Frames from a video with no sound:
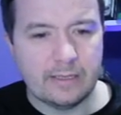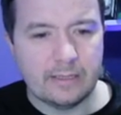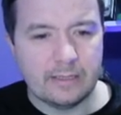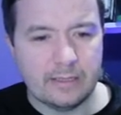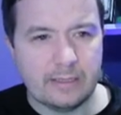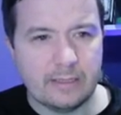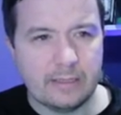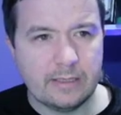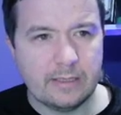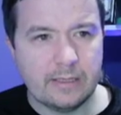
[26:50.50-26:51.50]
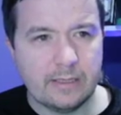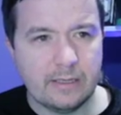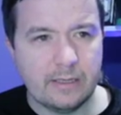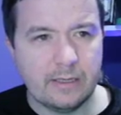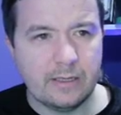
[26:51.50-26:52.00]

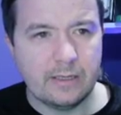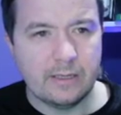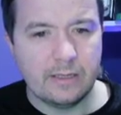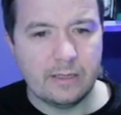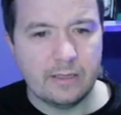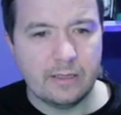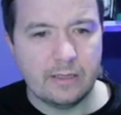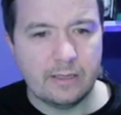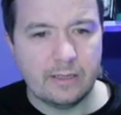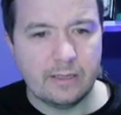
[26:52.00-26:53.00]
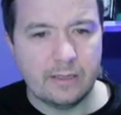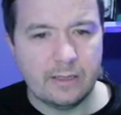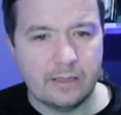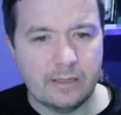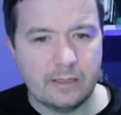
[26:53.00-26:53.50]

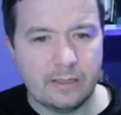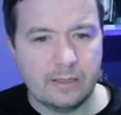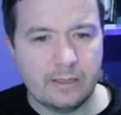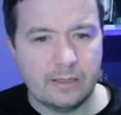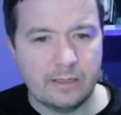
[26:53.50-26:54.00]
No one is speaking in this clip.